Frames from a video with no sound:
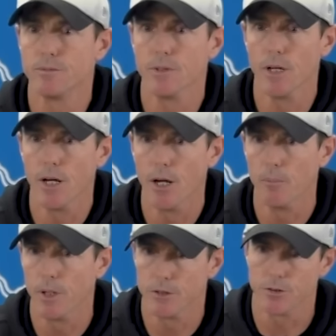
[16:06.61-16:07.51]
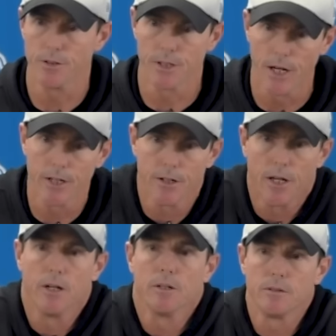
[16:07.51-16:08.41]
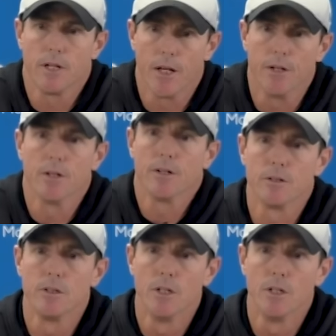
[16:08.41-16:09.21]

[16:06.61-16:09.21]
And so the guy kind of had to